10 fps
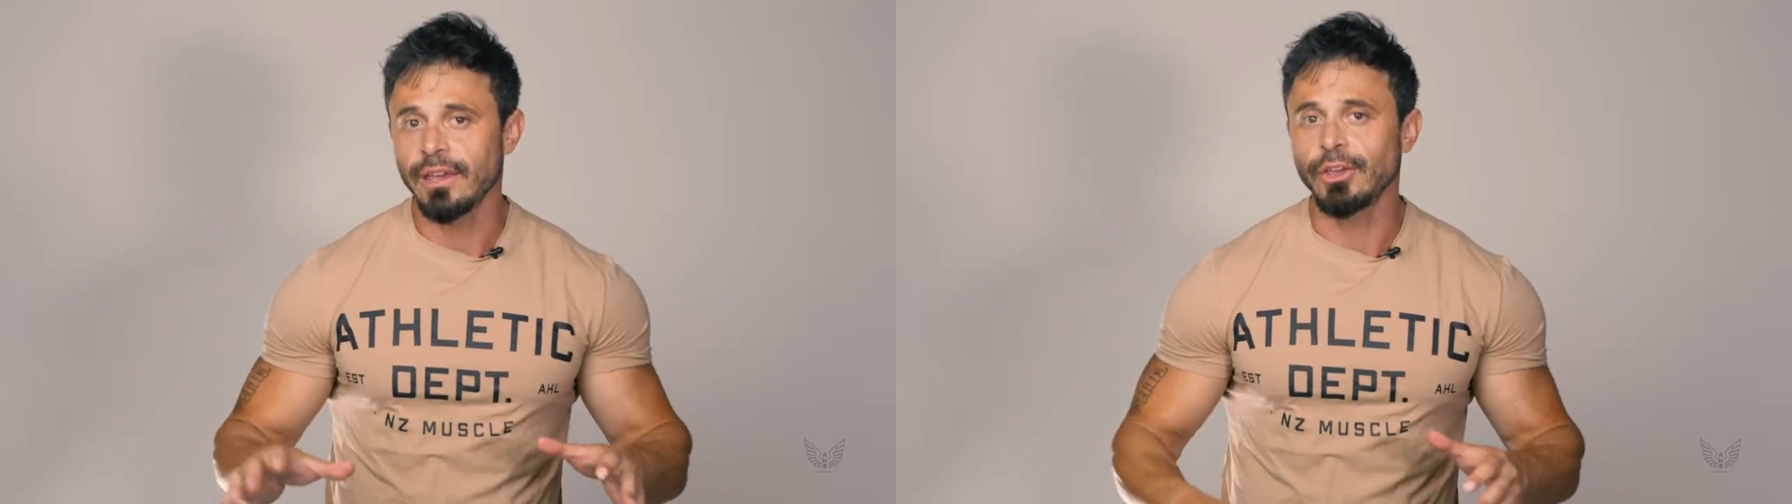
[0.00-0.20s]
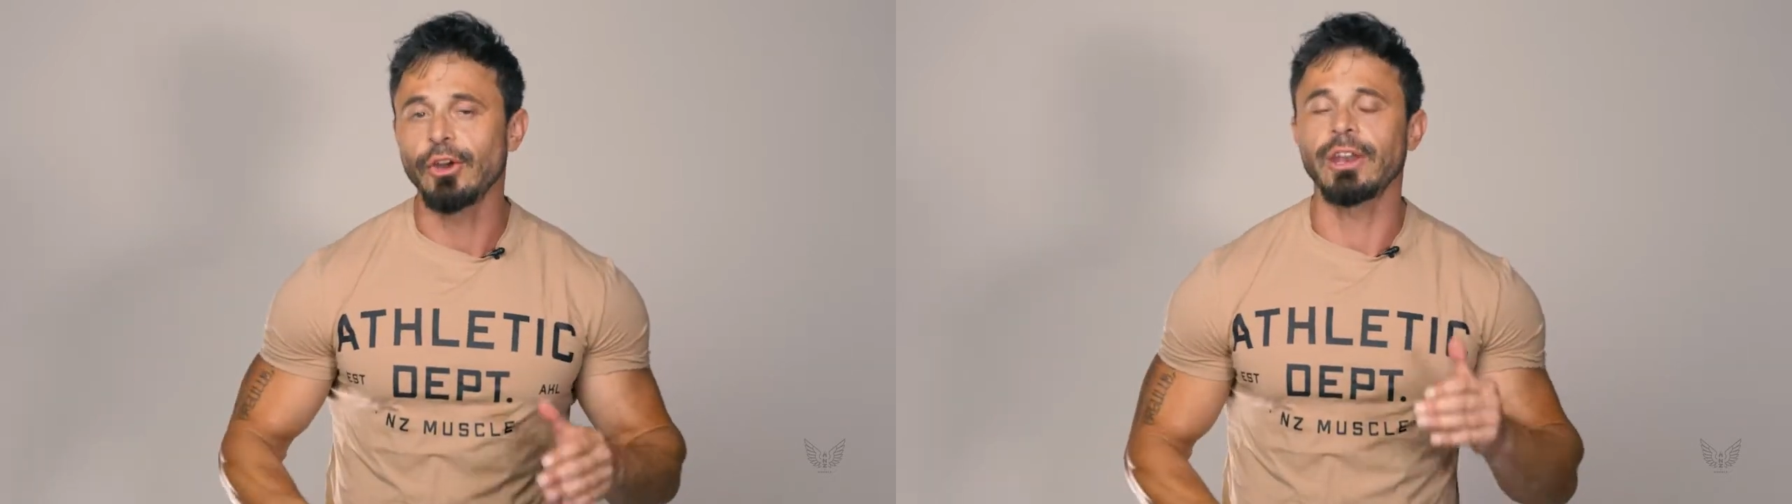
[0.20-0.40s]

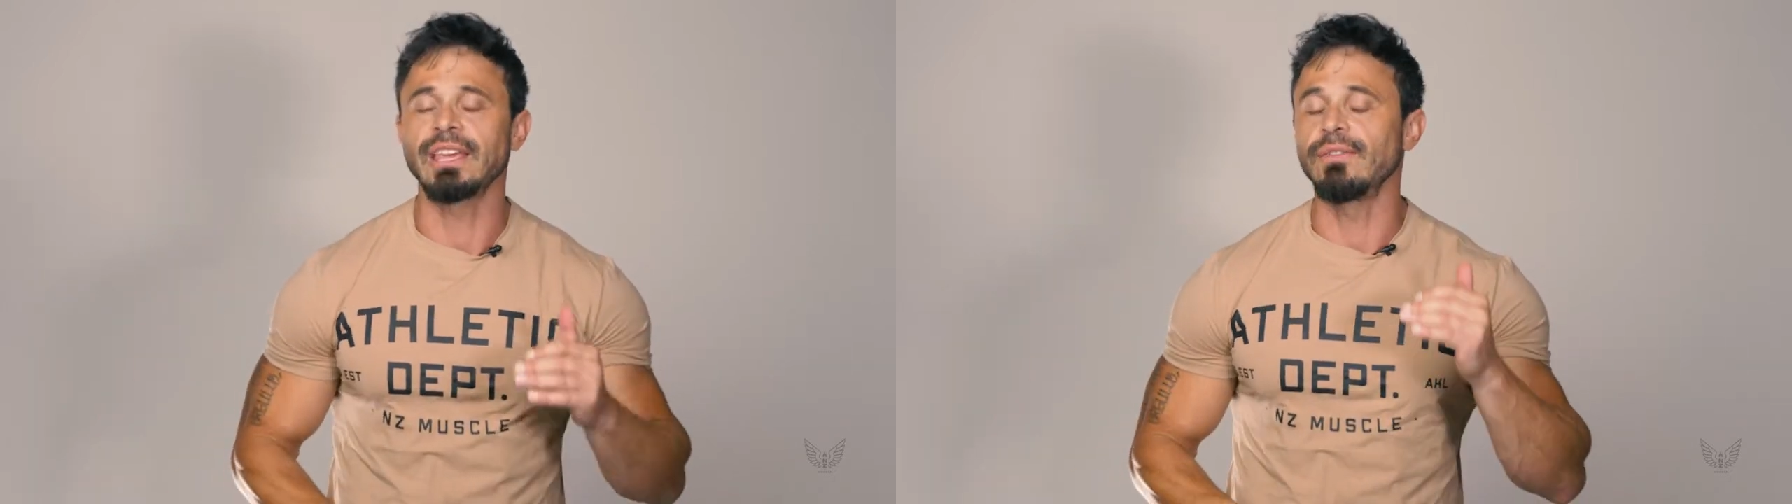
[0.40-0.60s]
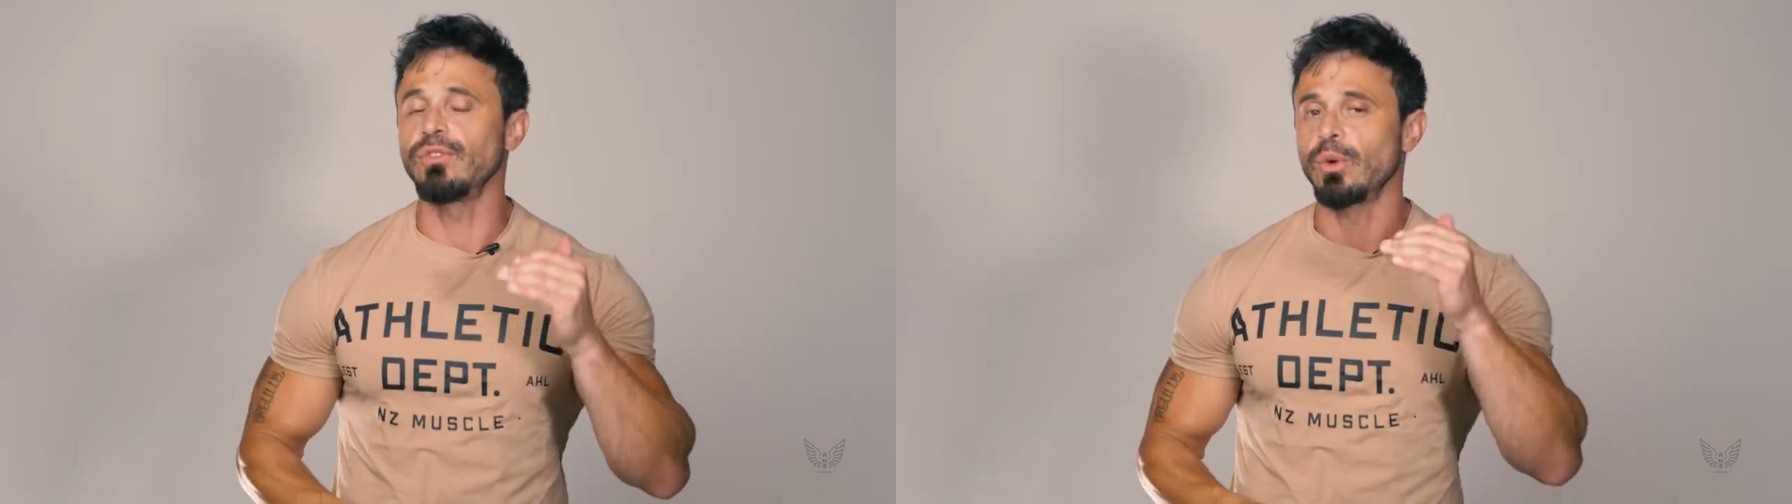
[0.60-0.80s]
gonna
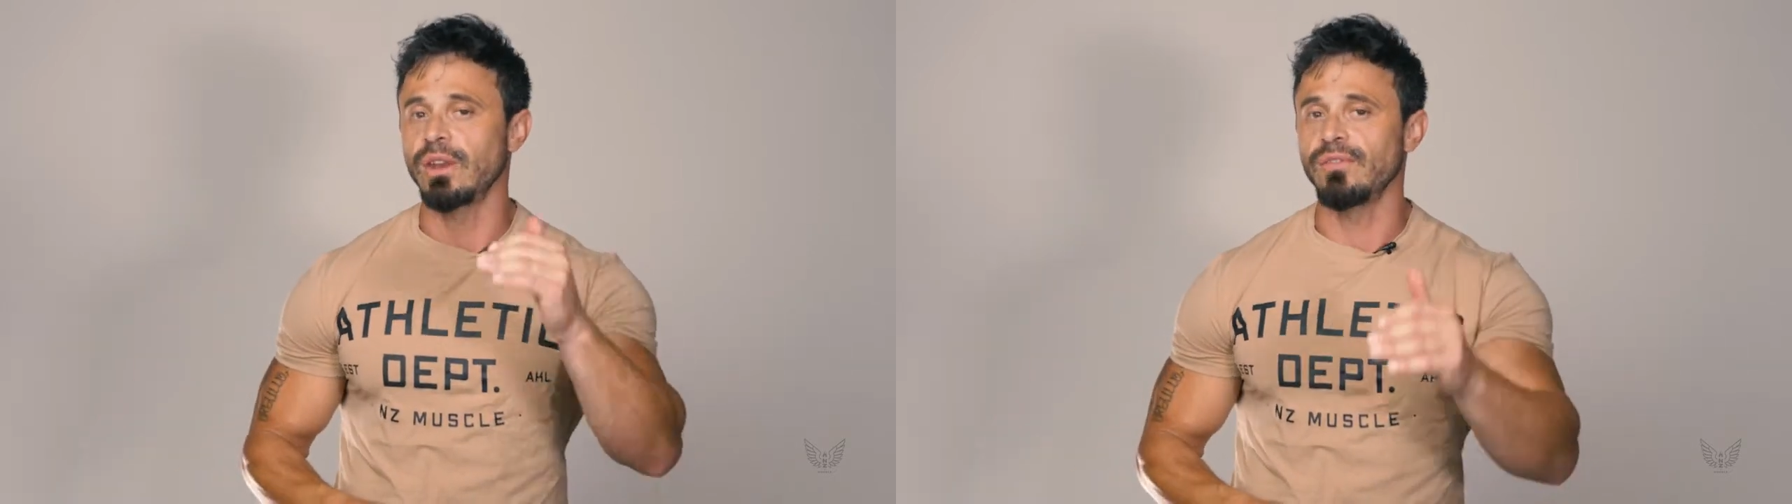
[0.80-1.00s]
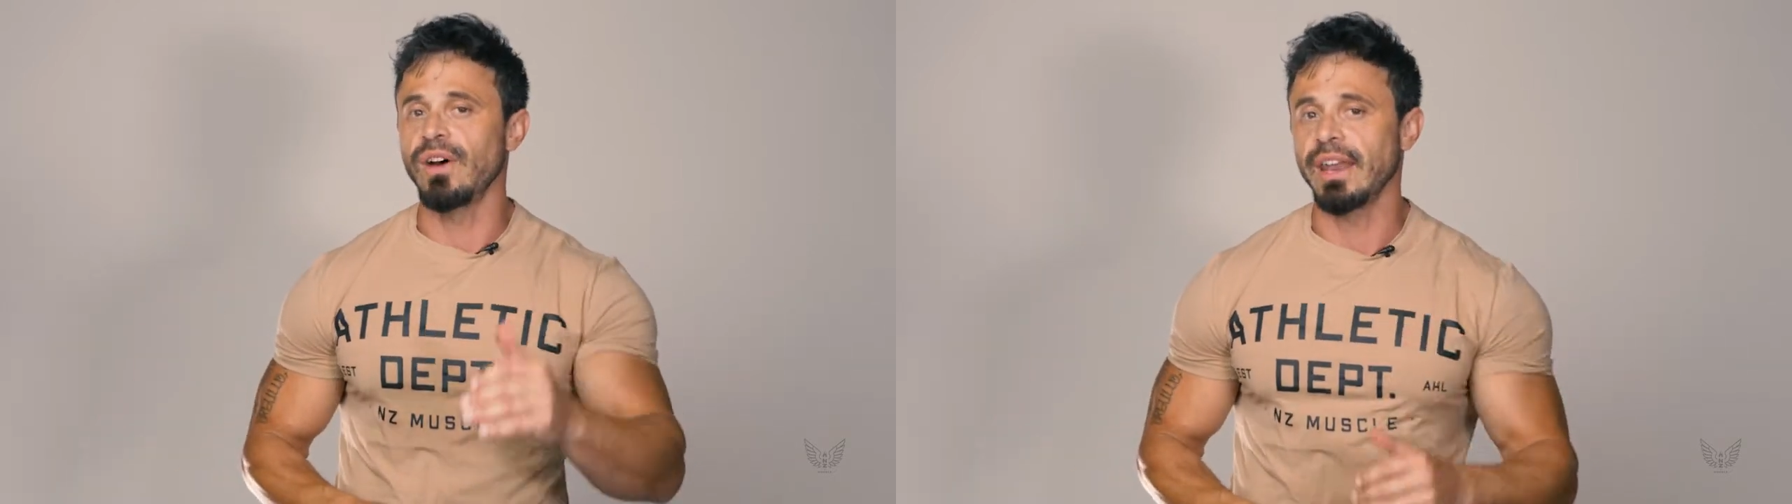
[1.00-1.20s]
give you an
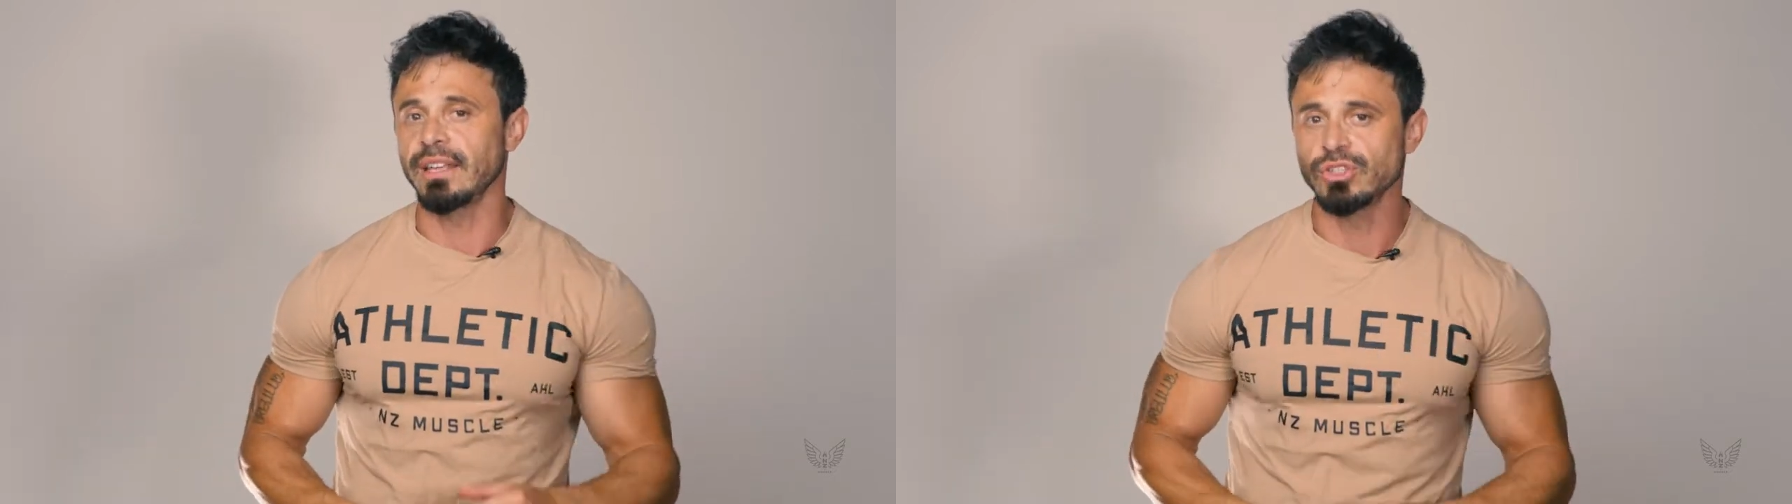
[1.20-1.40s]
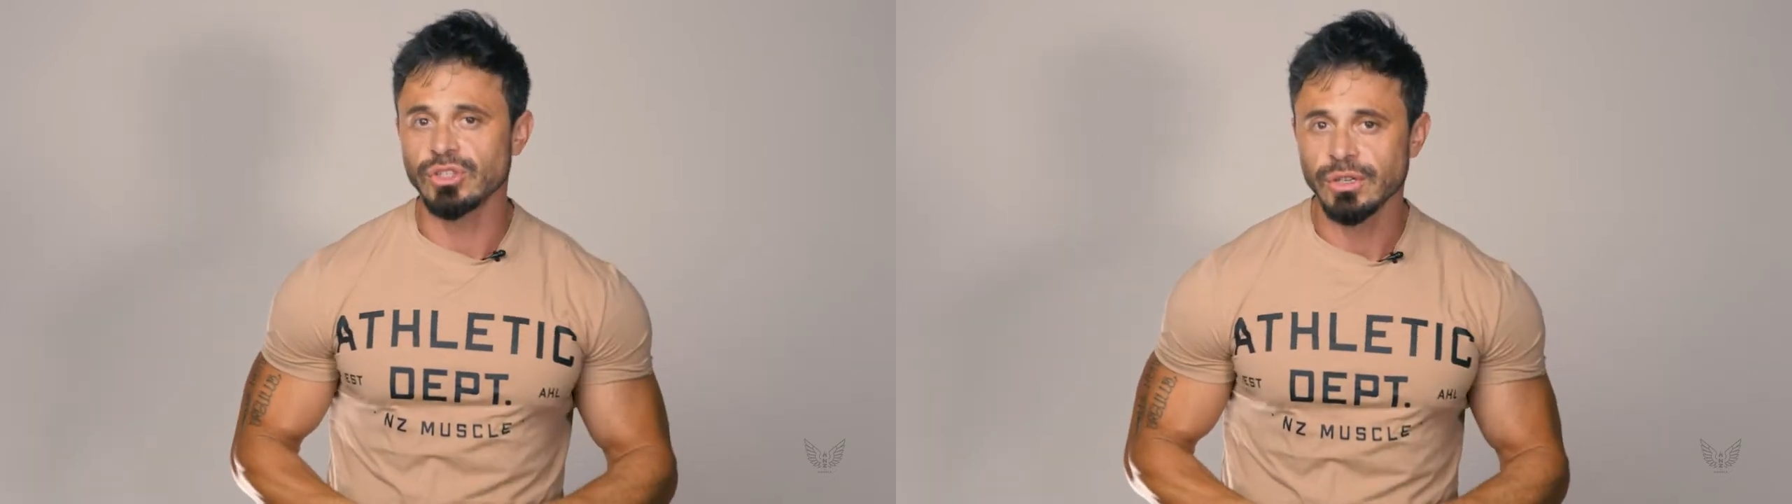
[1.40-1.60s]

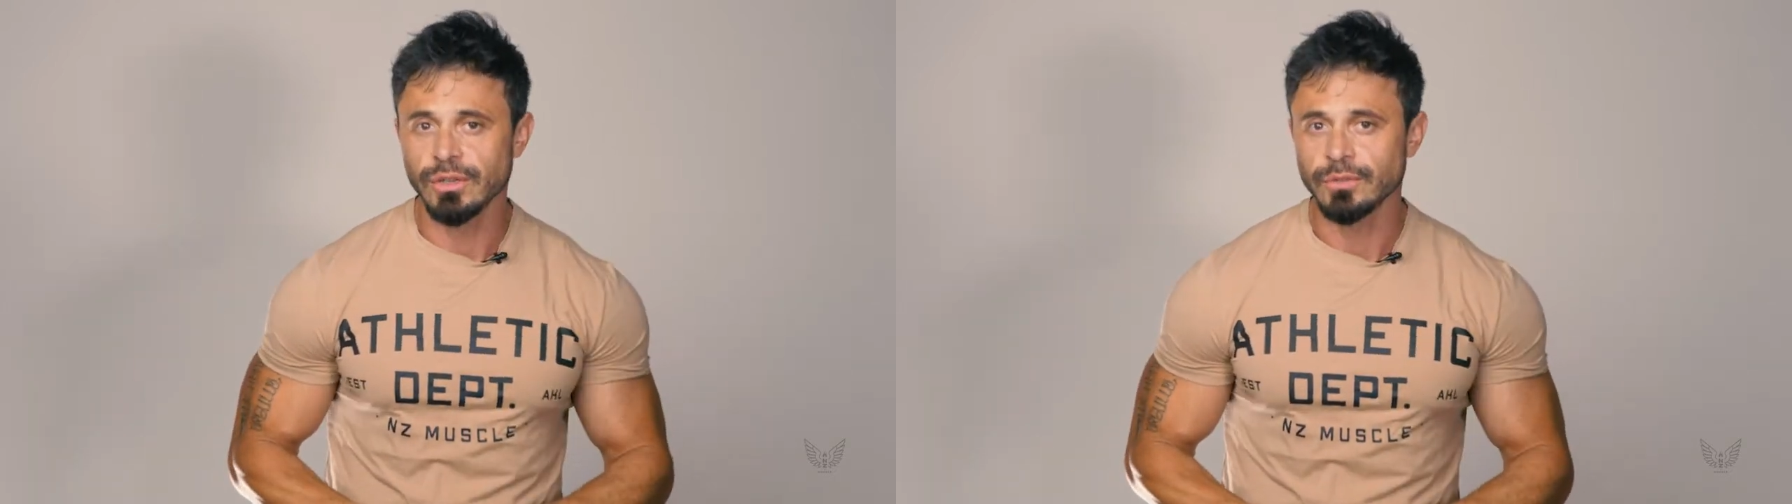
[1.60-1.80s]
advantage.